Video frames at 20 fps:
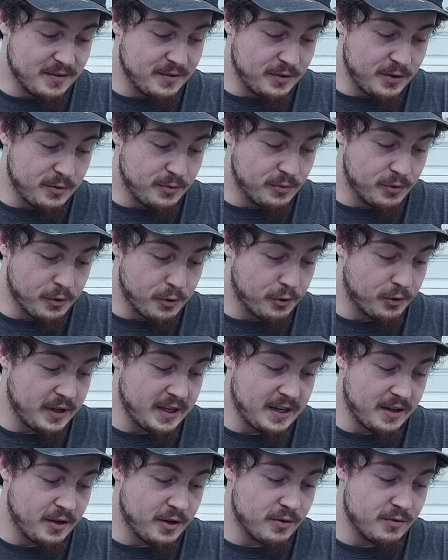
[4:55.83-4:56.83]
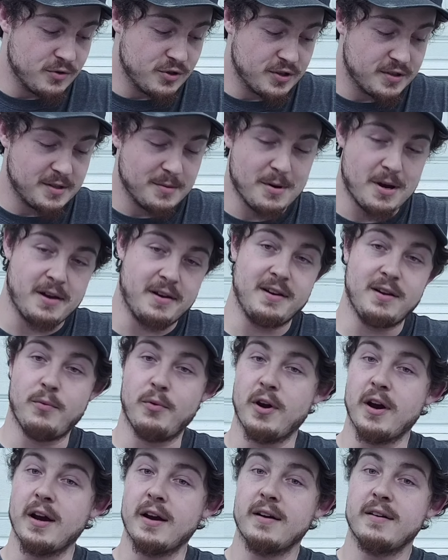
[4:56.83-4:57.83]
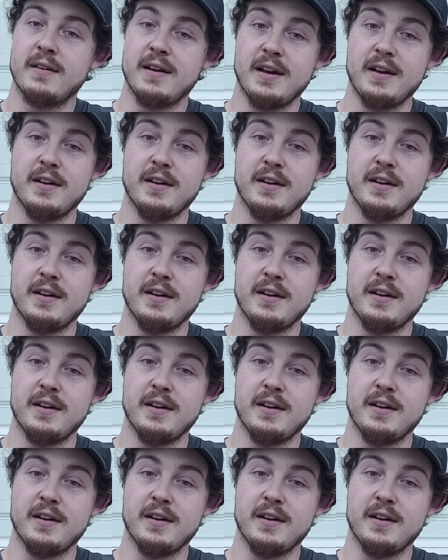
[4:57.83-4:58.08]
You literally can go just about anywhere